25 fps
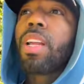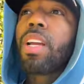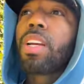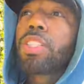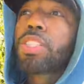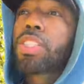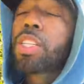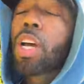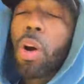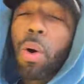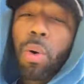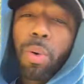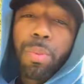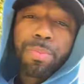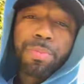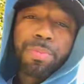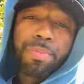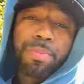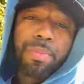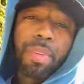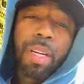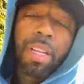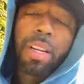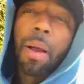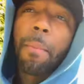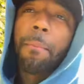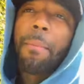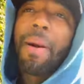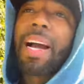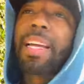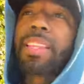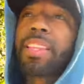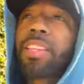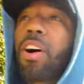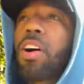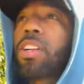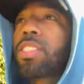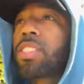So,
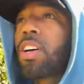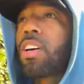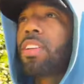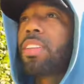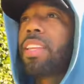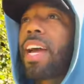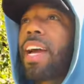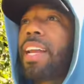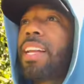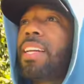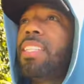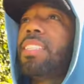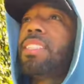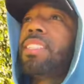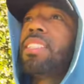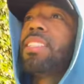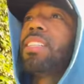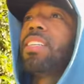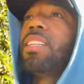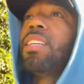my thoughts on that is